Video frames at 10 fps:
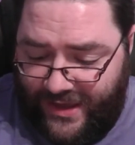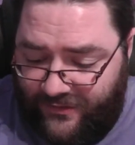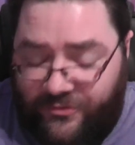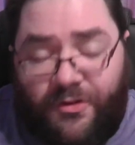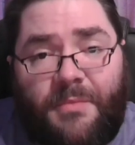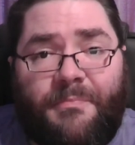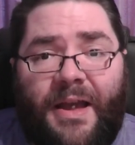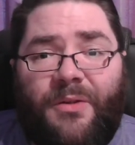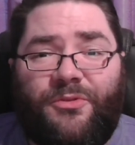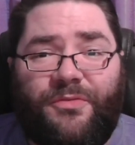it's
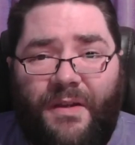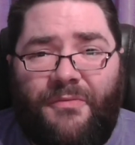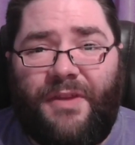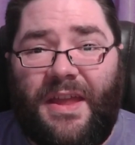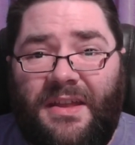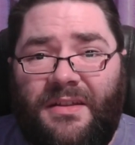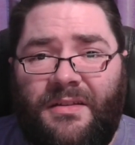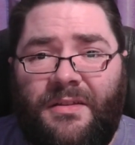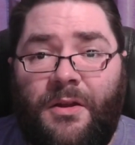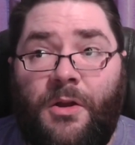£9.50
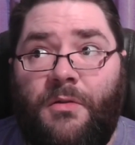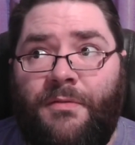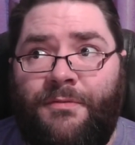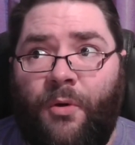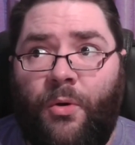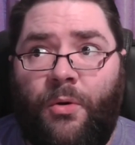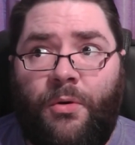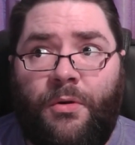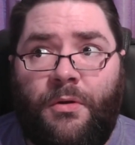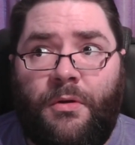
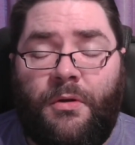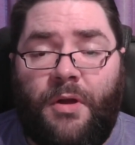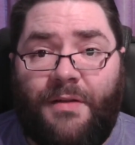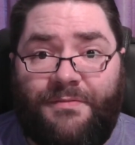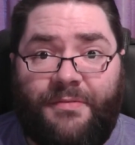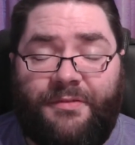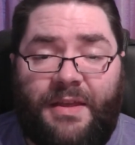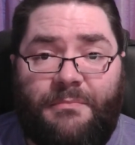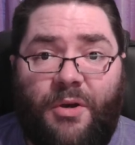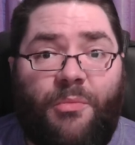for a
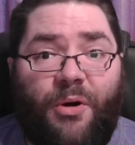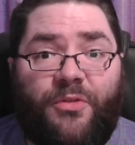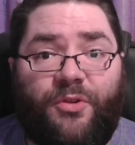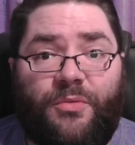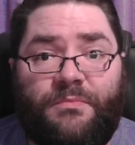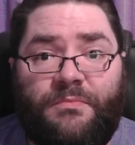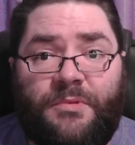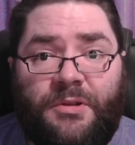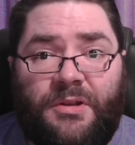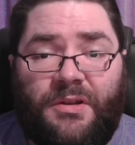15ml bottle.
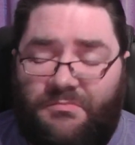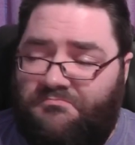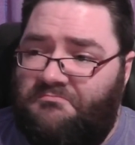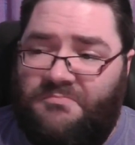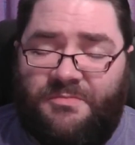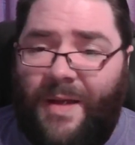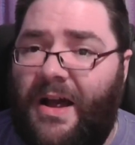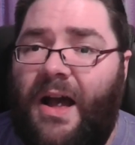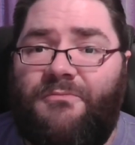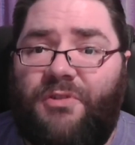It's
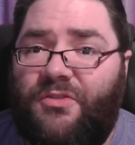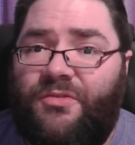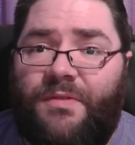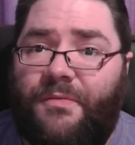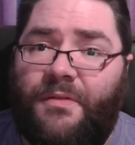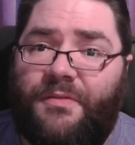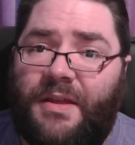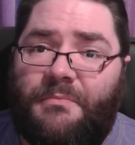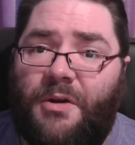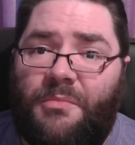about average for
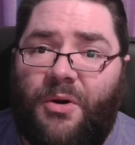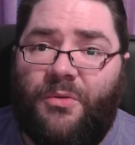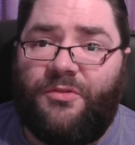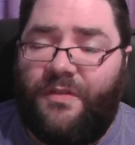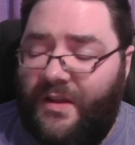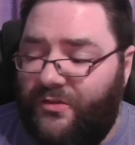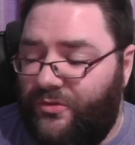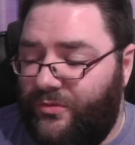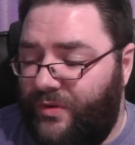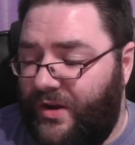15ml bottles in that
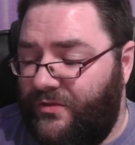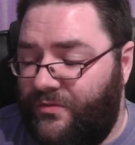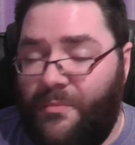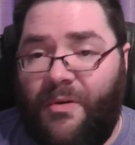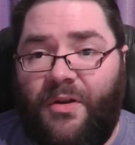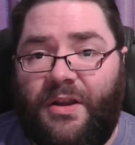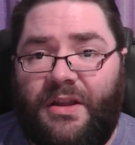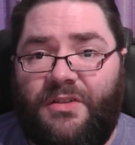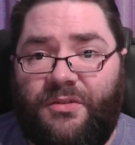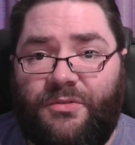sort of range for American
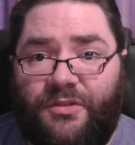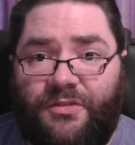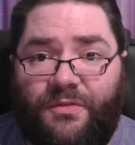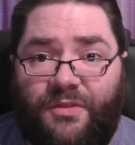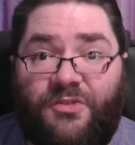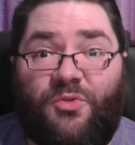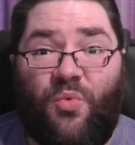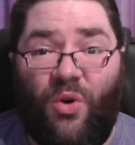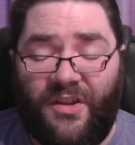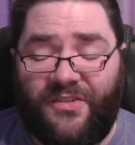e-juices of this
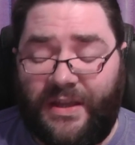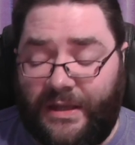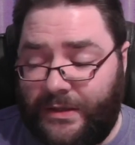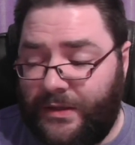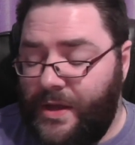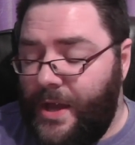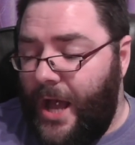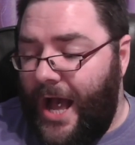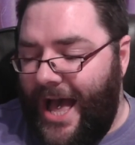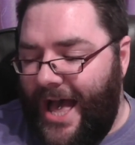quality.
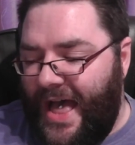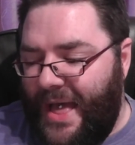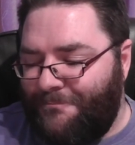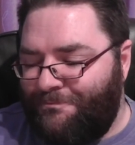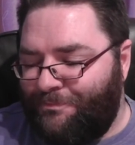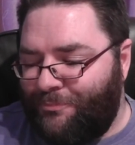It's